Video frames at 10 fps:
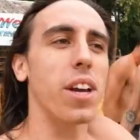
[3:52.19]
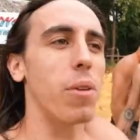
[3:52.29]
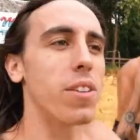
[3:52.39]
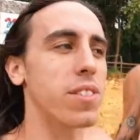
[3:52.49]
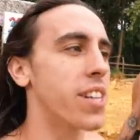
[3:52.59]
like
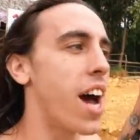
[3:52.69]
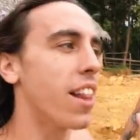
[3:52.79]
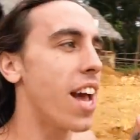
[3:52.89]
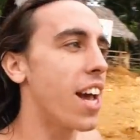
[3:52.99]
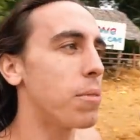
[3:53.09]
when I was in
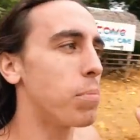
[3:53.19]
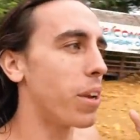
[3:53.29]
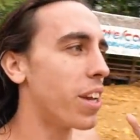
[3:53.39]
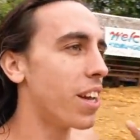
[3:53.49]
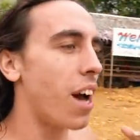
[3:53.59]
Thailand,
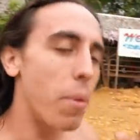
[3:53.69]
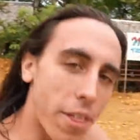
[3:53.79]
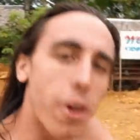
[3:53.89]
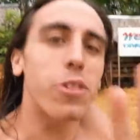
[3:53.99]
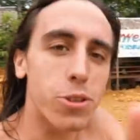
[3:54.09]
but I
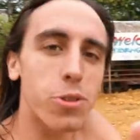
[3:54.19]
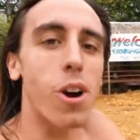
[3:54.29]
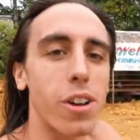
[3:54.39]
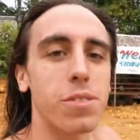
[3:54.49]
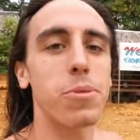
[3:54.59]
mean those are
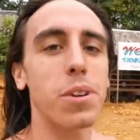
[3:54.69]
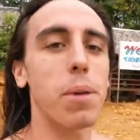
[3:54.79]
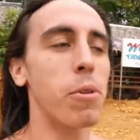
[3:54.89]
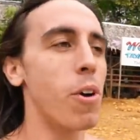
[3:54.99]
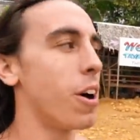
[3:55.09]
awesome, don't
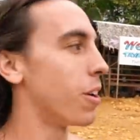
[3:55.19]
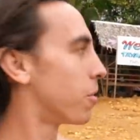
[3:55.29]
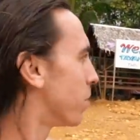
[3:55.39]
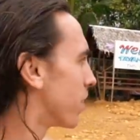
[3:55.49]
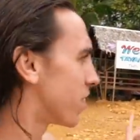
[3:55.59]
get me
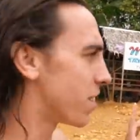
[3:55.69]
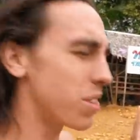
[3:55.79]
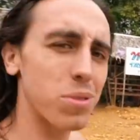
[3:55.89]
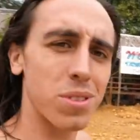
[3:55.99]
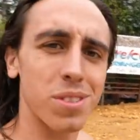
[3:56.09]
wrong, but
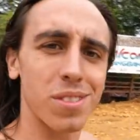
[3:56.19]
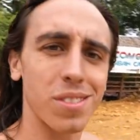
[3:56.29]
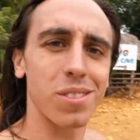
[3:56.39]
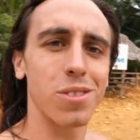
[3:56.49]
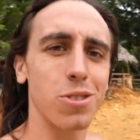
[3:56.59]
this was
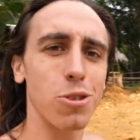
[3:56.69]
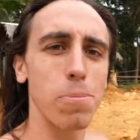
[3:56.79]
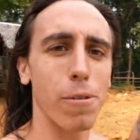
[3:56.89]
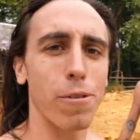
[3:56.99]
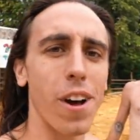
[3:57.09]

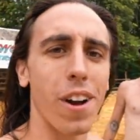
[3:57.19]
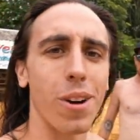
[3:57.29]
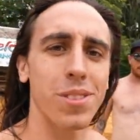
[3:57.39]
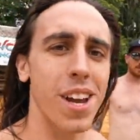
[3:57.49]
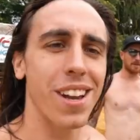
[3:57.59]
super fun.
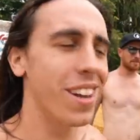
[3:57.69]
That was a